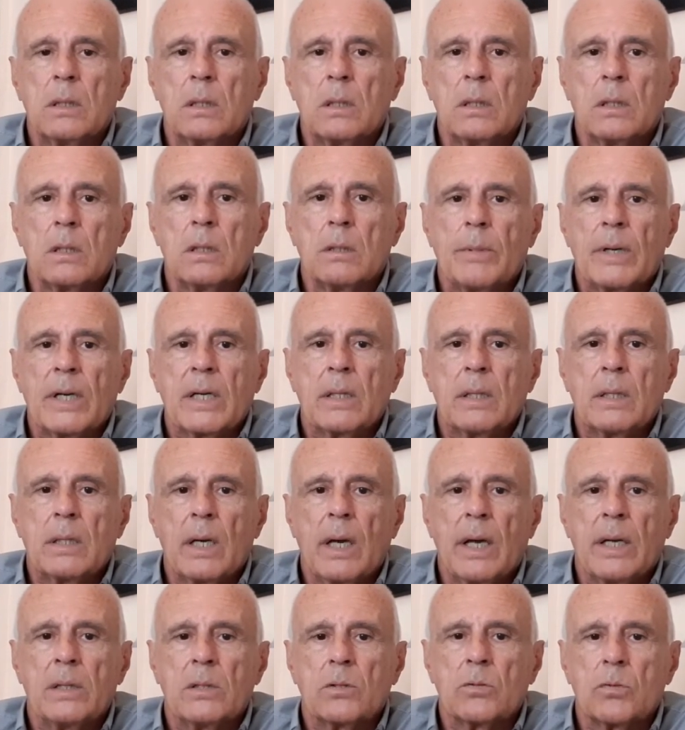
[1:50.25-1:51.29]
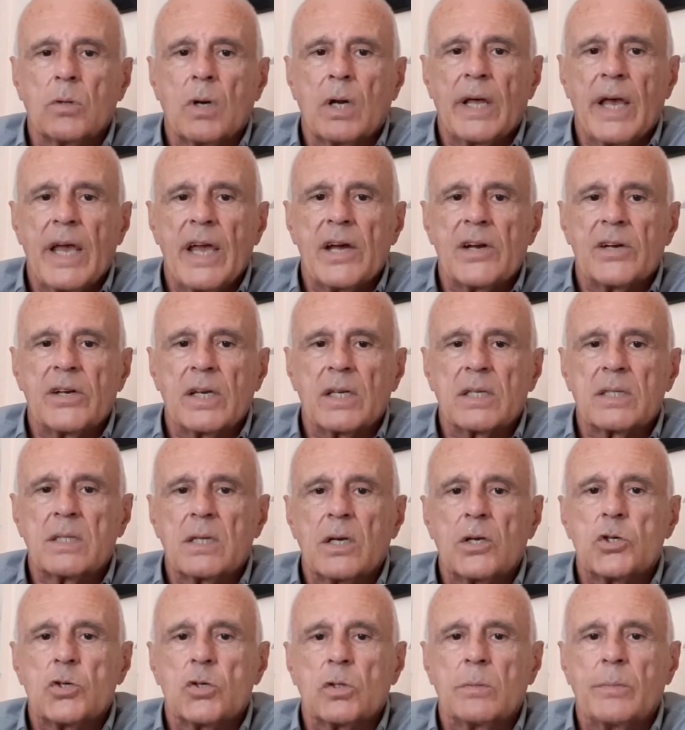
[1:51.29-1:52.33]
urban and rural areas
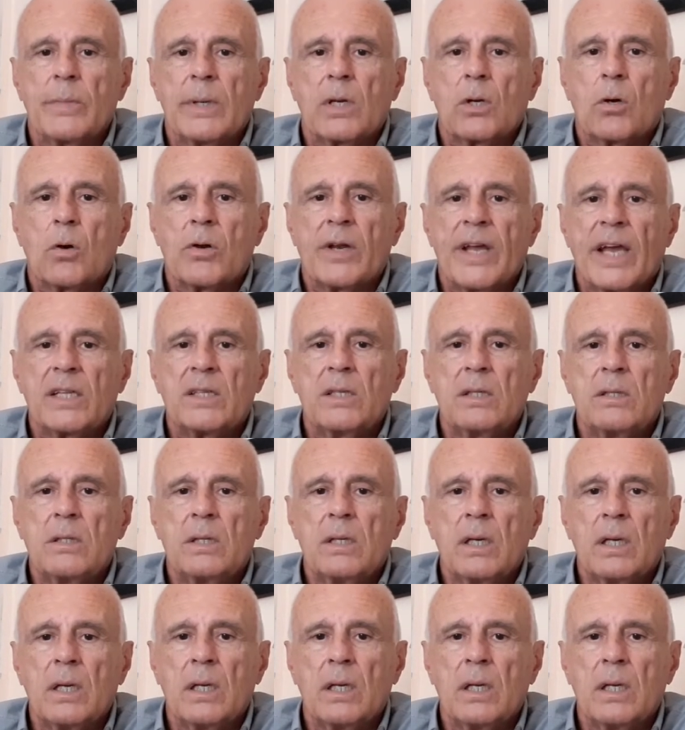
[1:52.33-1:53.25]
should be connected